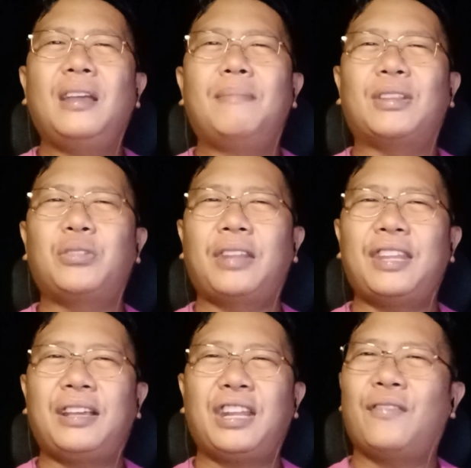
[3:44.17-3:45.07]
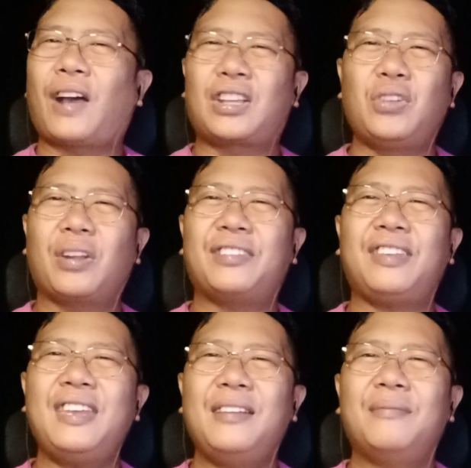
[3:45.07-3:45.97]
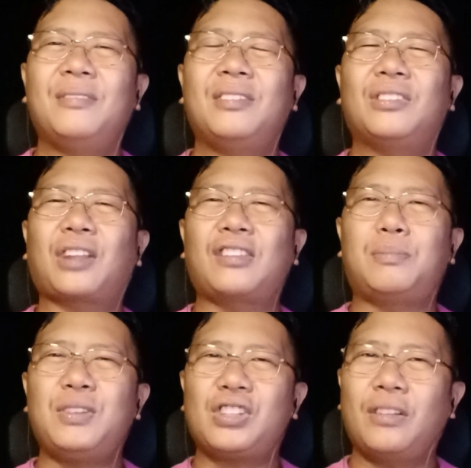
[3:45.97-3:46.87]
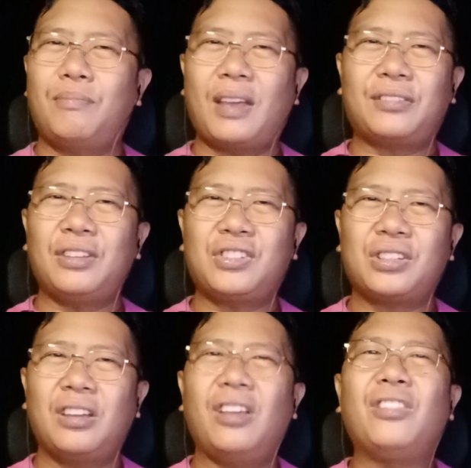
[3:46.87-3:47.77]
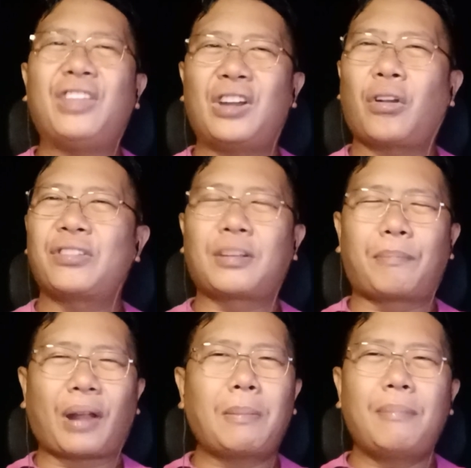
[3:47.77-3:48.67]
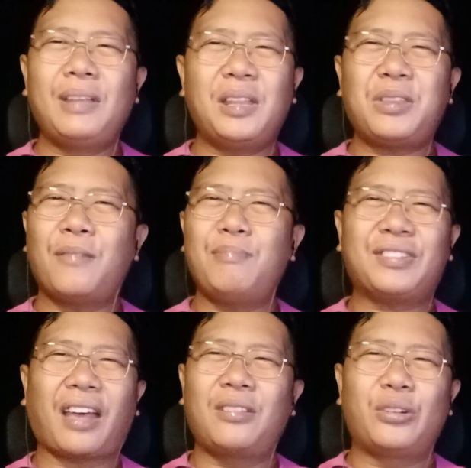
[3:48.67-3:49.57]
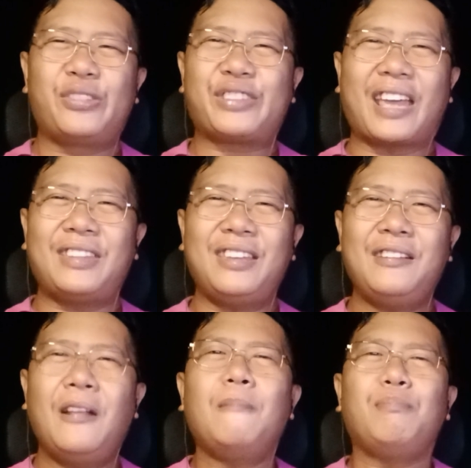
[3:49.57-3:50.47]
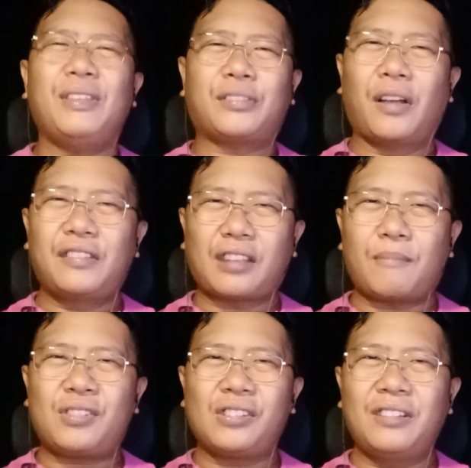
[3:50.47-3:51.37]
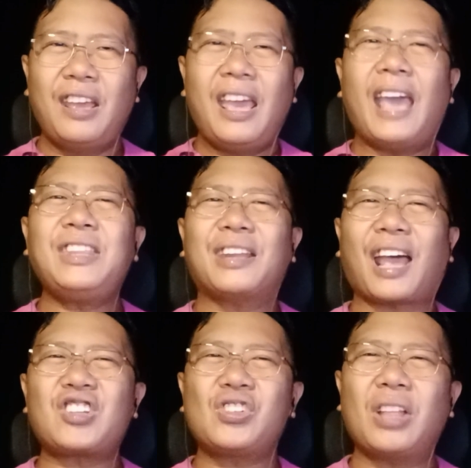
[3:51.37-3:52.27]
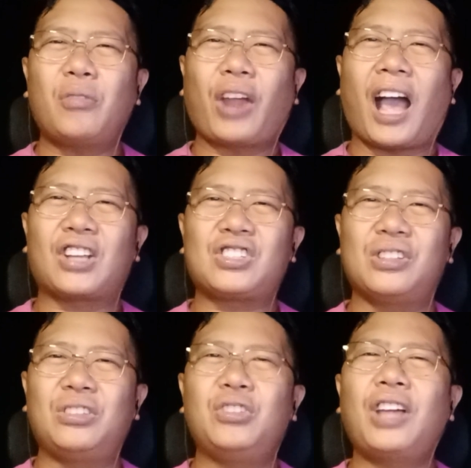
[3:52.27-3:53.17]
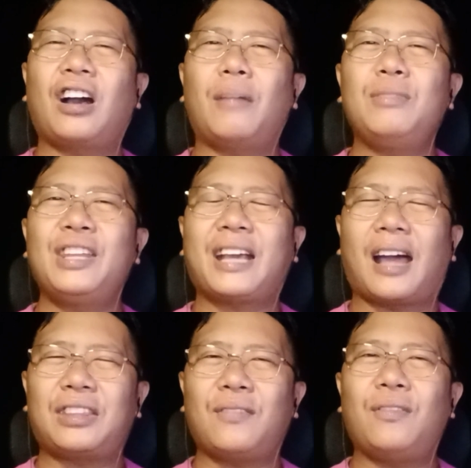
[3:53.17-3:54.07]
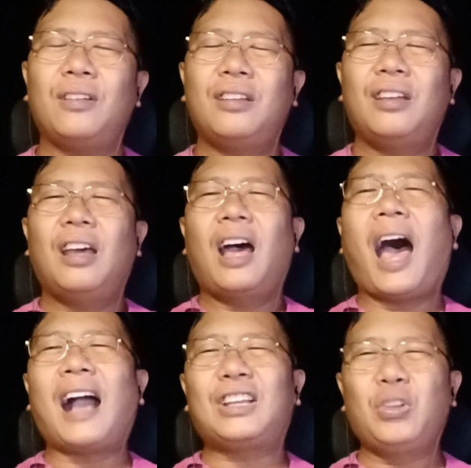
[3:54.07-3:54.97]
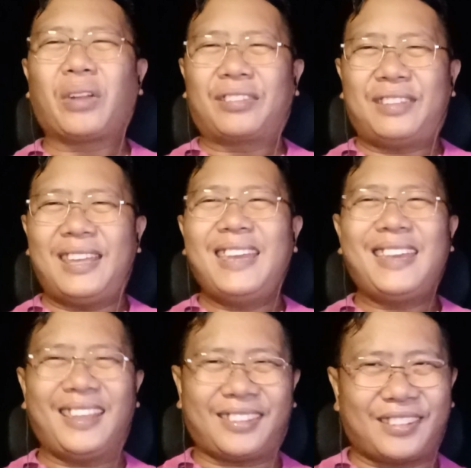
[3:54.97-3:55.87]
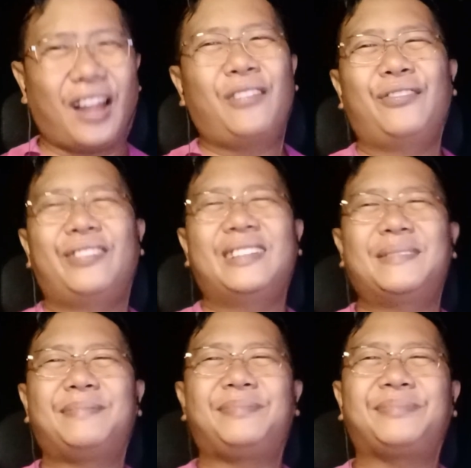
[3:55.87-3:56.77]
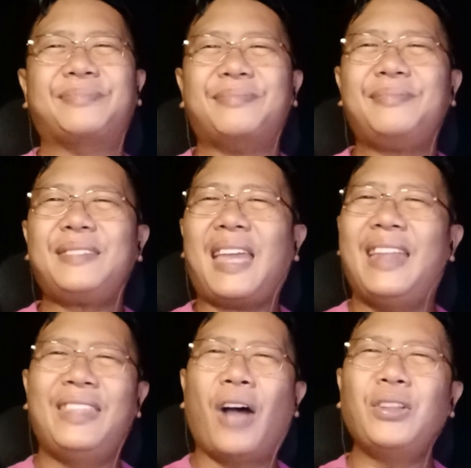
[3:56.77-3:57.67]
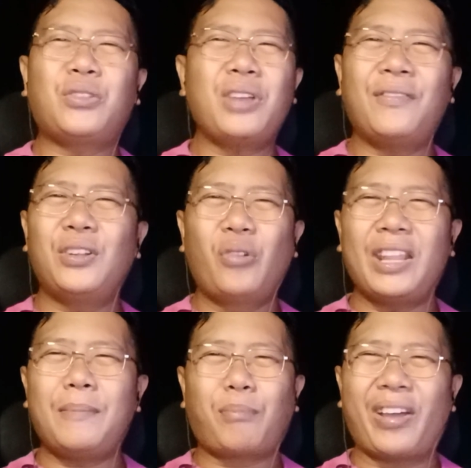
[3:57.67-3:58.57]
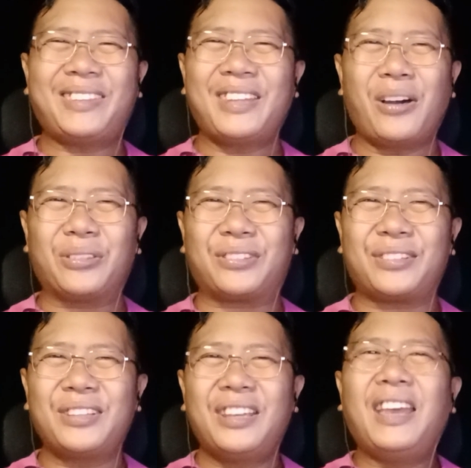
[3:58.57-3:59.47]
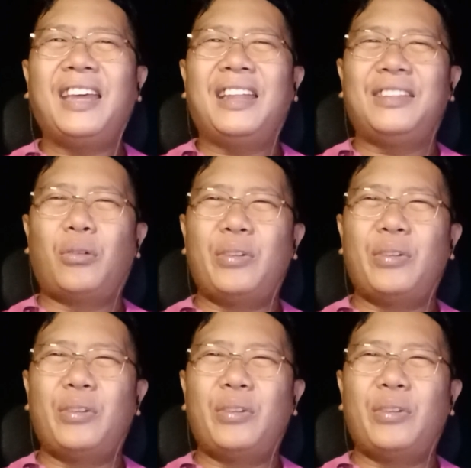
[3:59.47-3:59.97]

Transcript: But to the degree of accuracy, transmission of message, there goes the probability of misunderstanding, misconception, and irrational reaction to the communicative accuracy itself. Now that we have already pointed out the